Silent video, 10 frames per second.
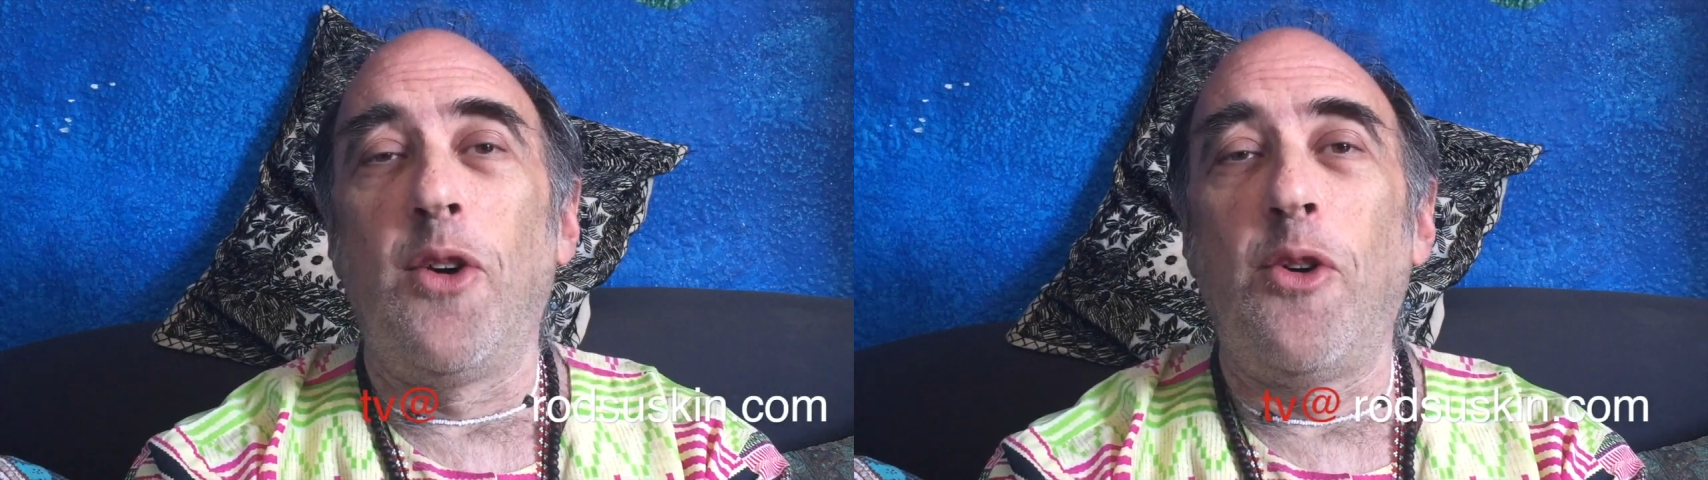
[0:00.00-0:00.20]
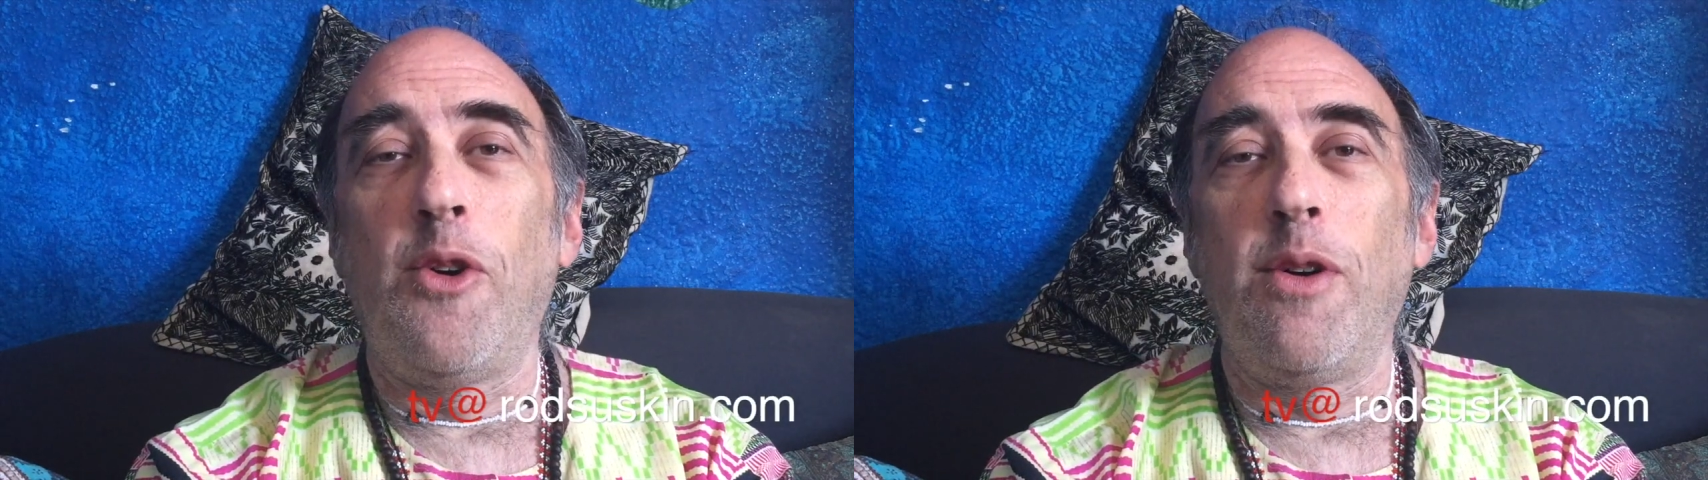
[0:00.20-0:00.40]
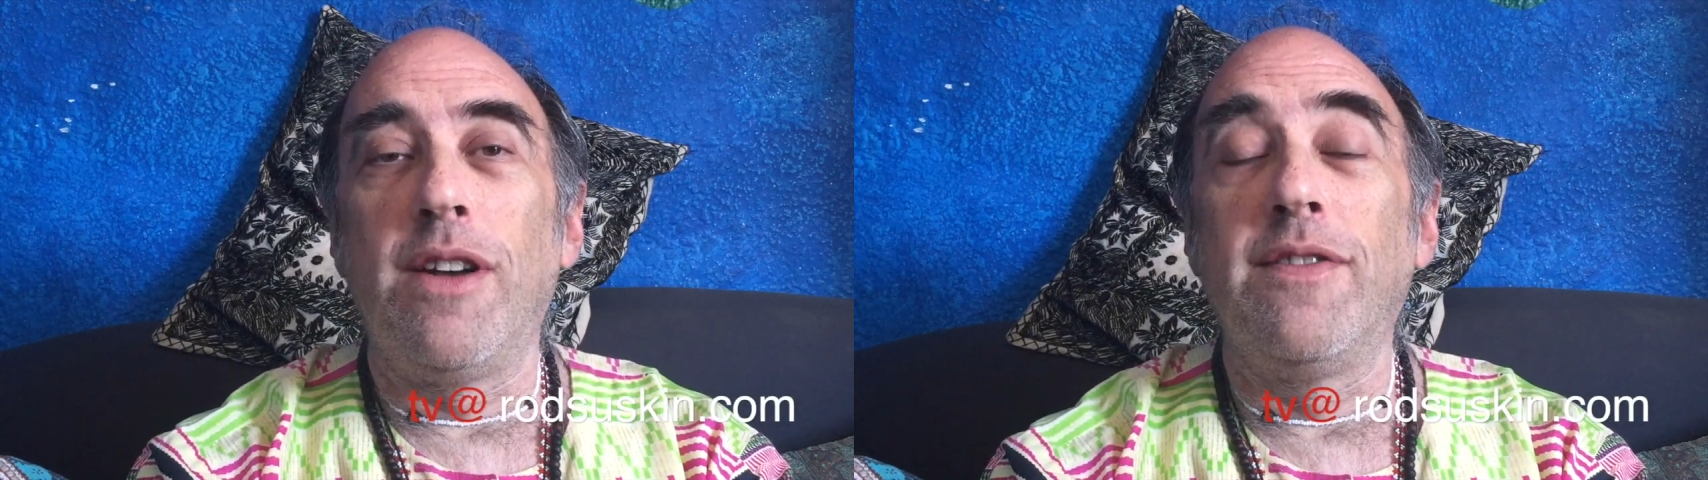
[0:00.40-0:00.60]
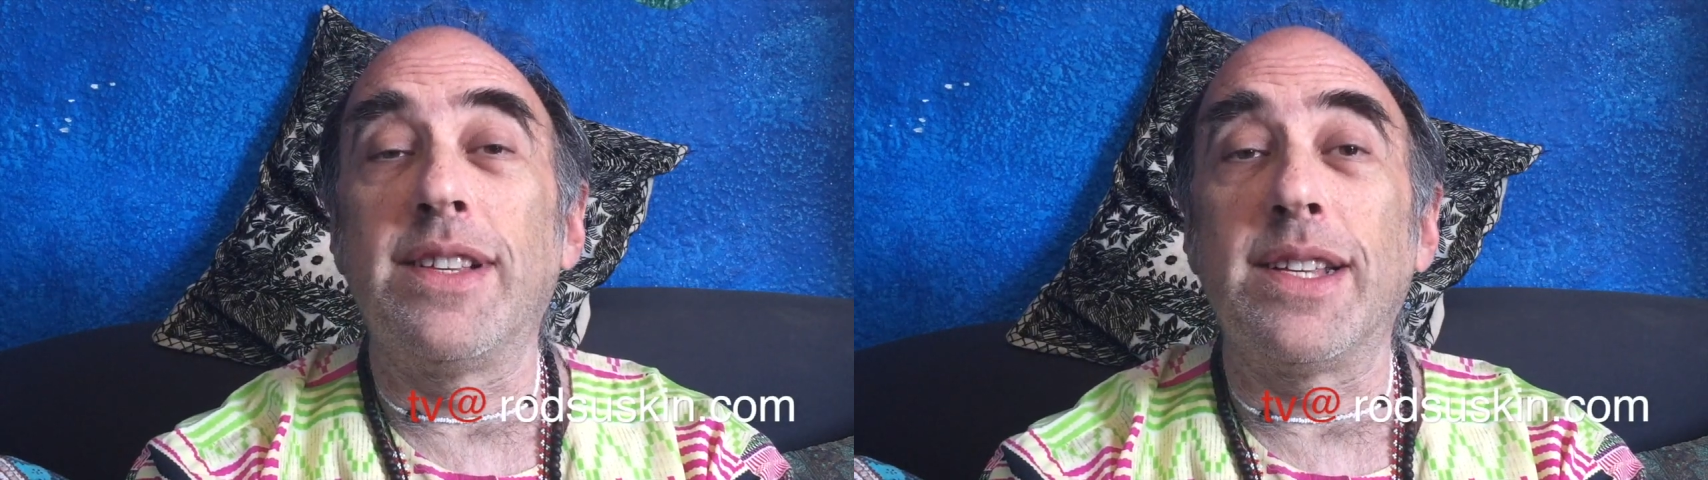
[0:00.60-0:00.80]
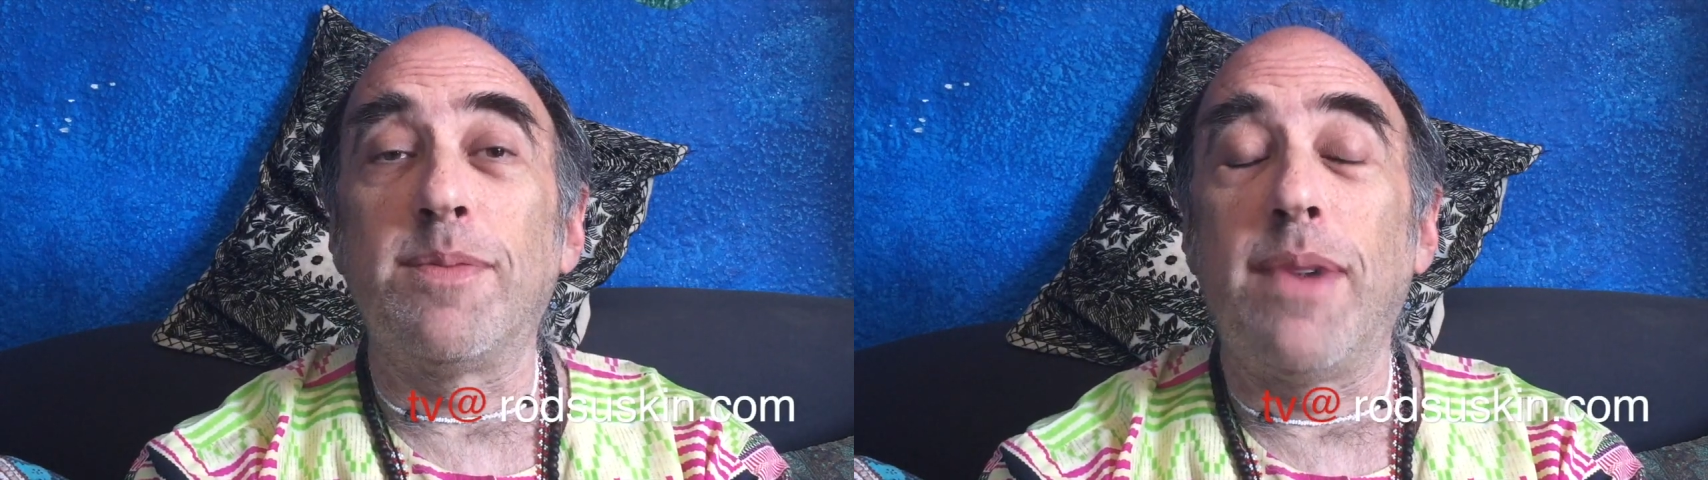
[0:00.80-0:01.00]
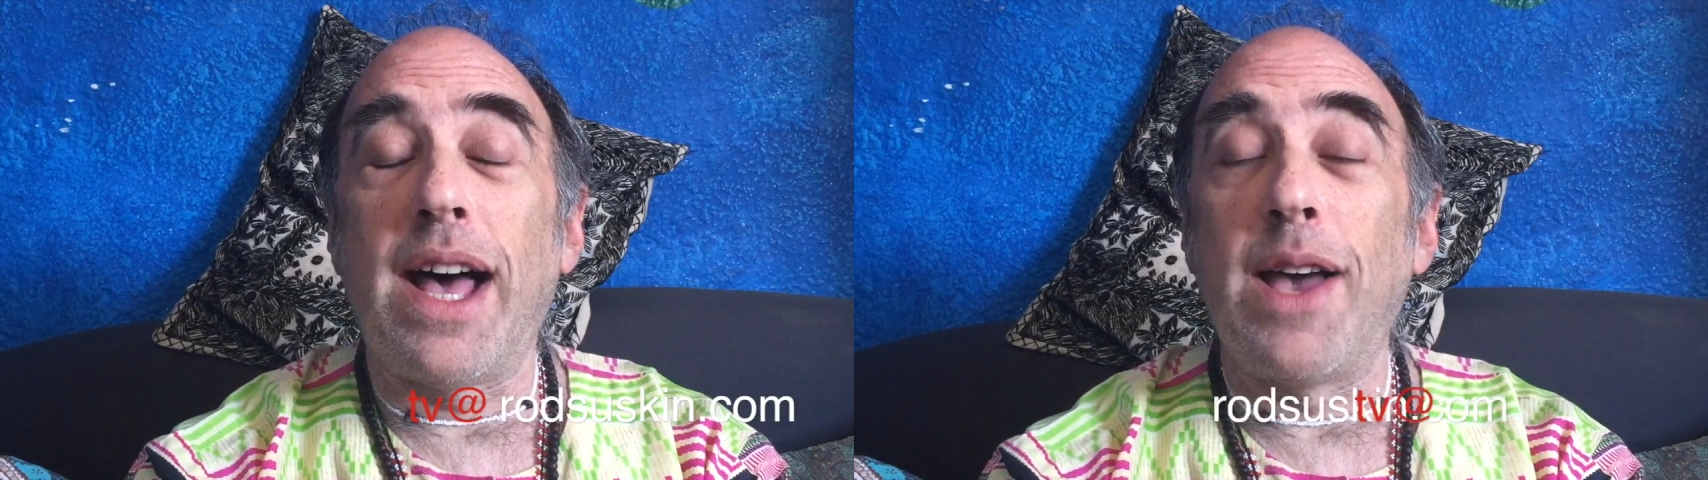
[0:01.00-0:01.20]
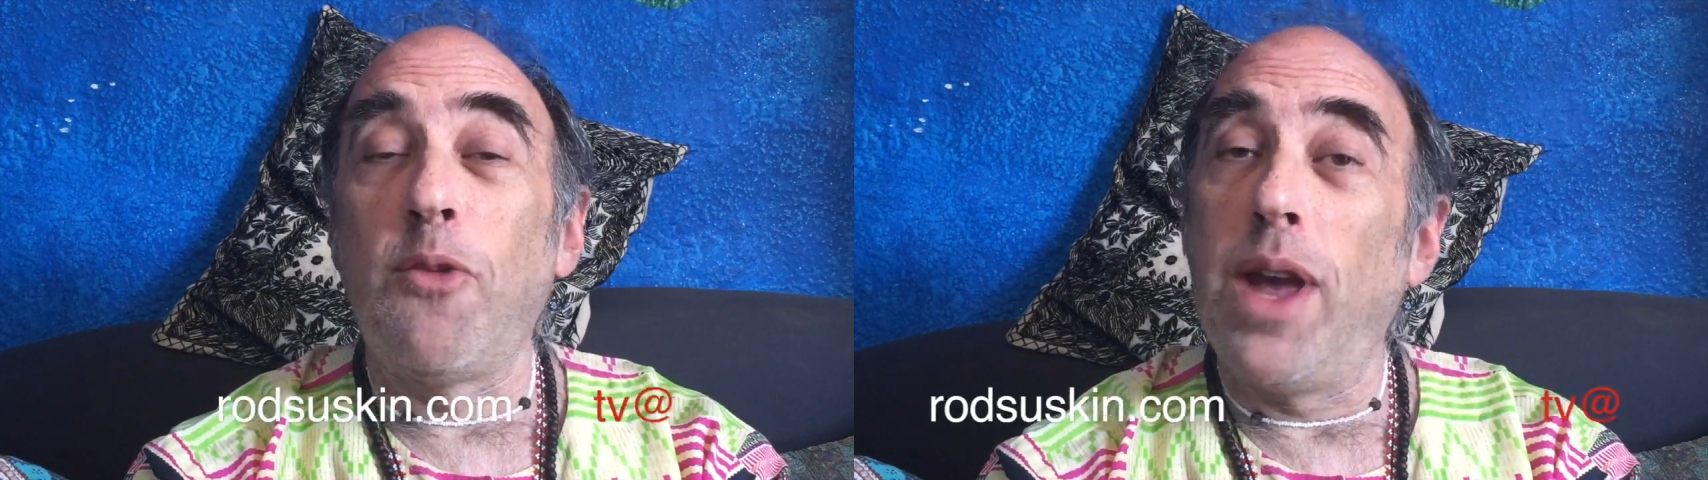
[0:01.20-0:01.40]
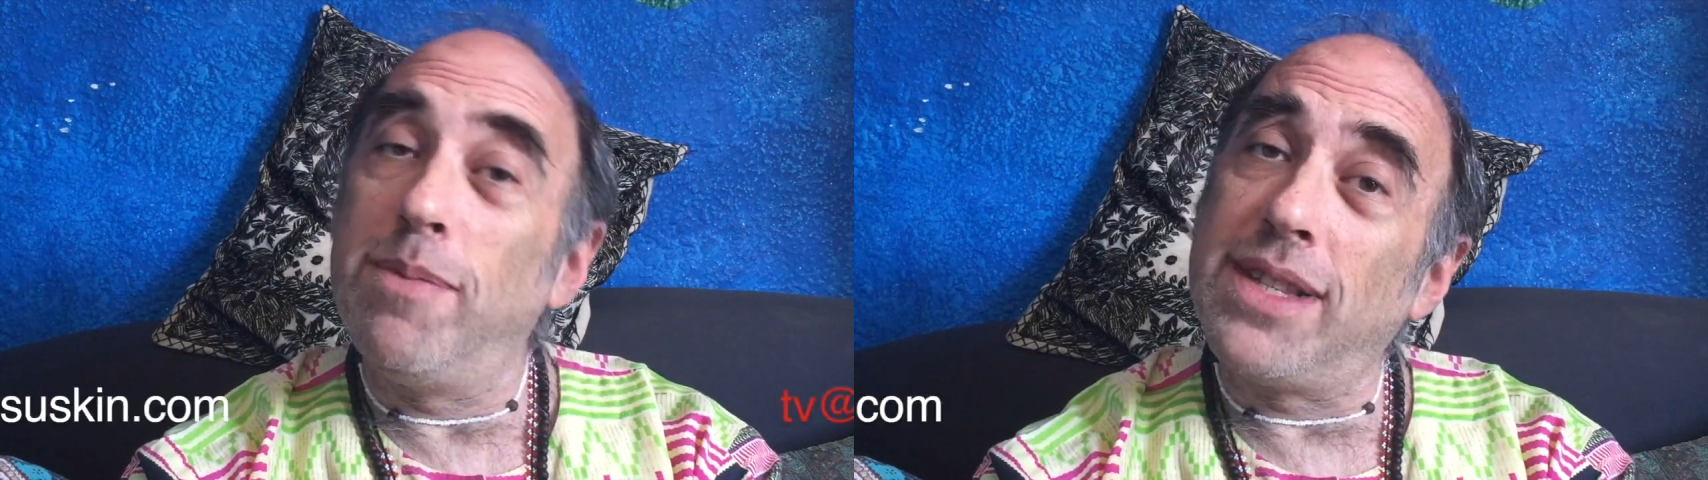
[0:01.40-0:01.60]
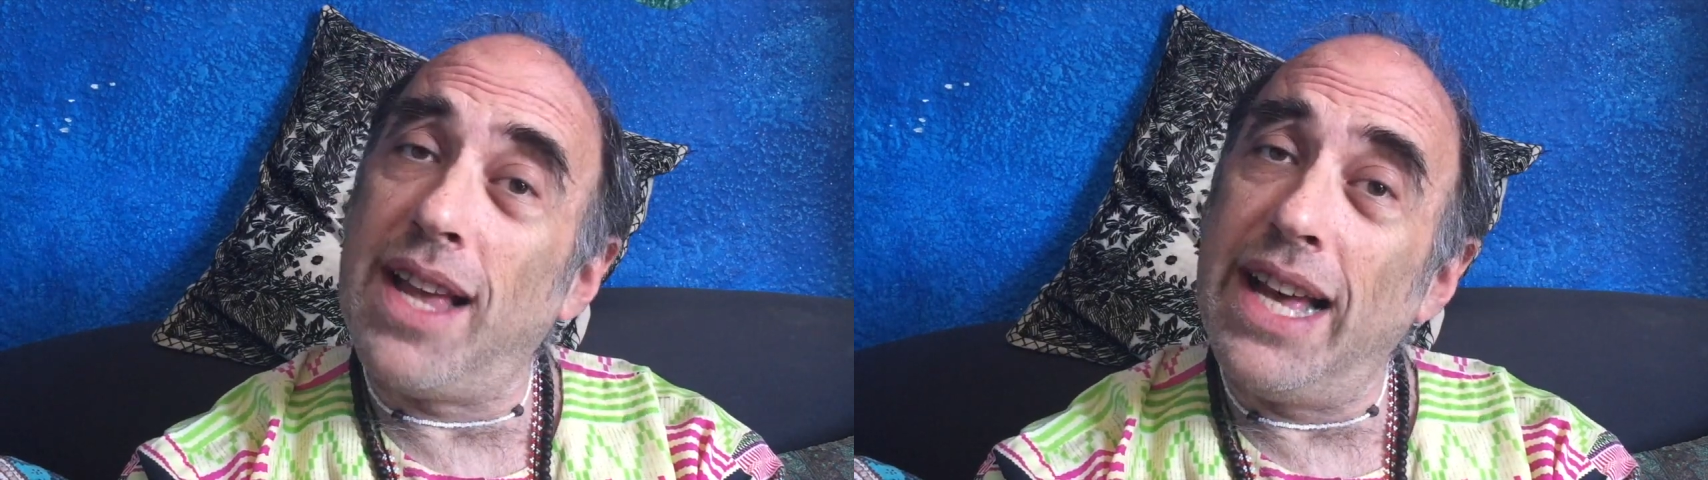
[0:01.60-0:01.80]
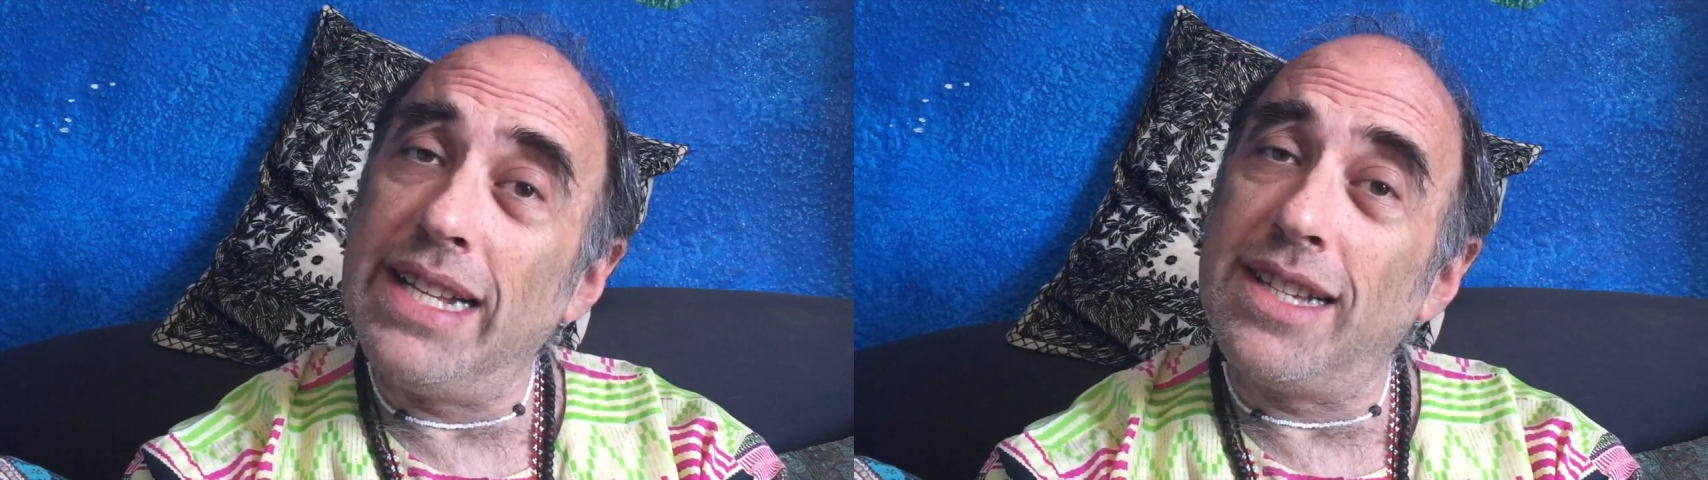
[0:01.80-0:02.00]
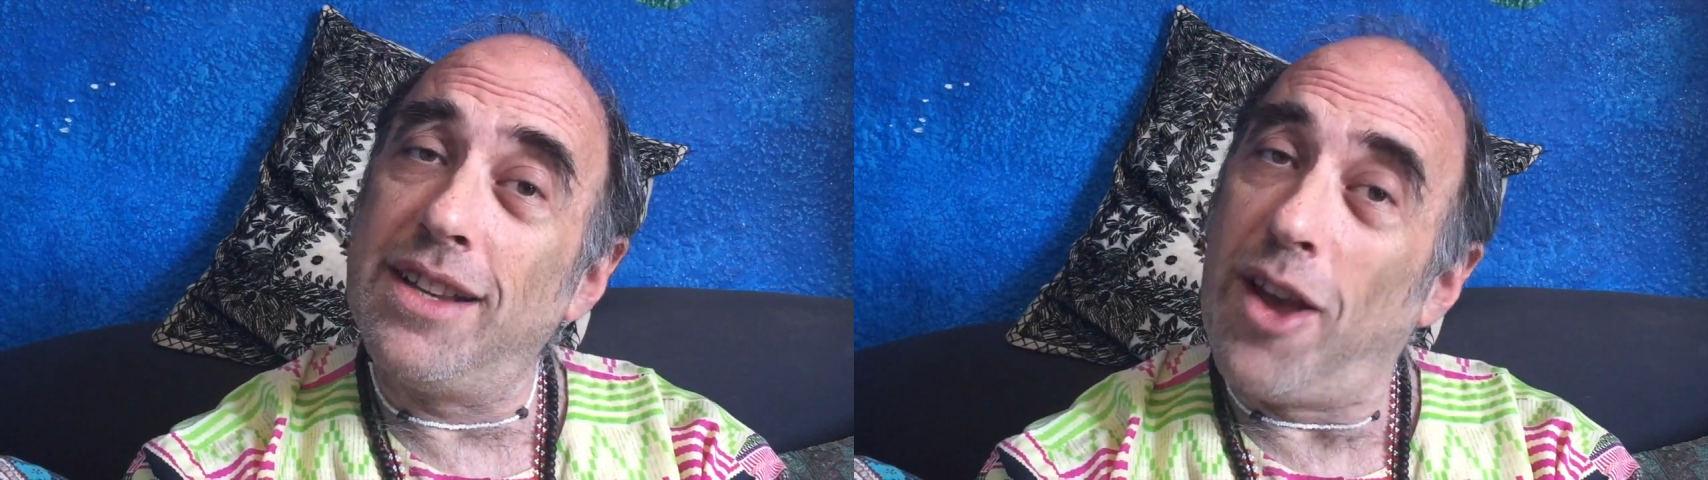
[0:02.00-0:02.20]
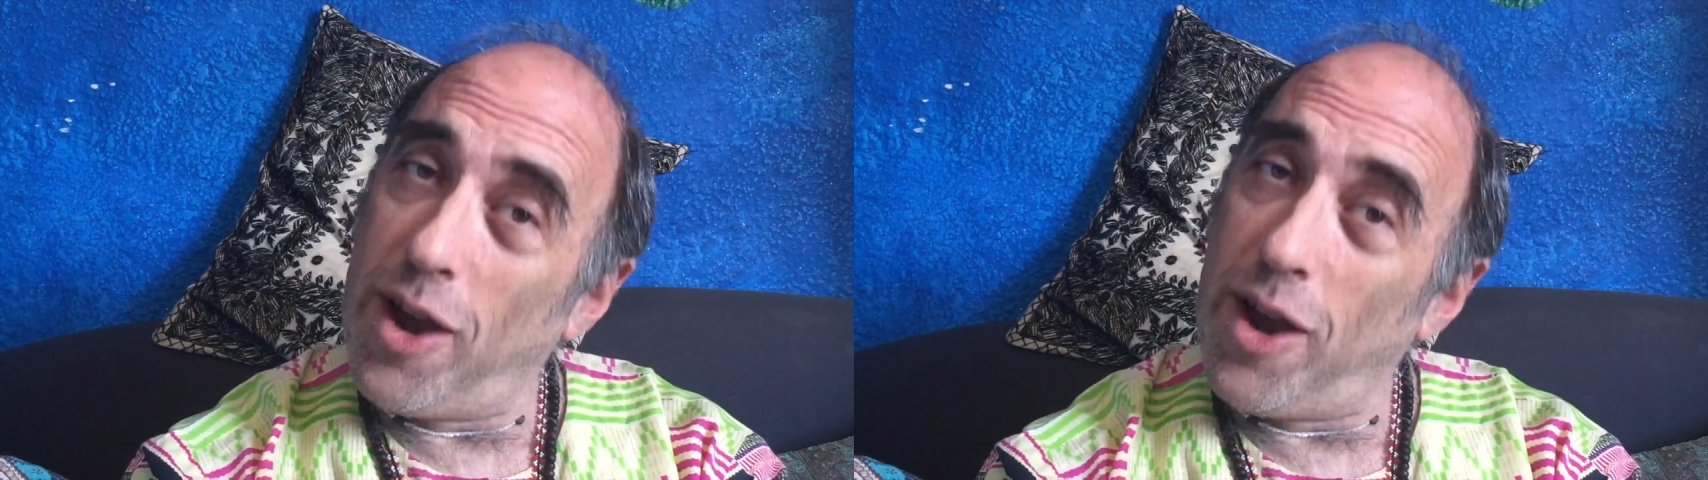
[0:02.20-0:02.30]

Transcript: or visit my website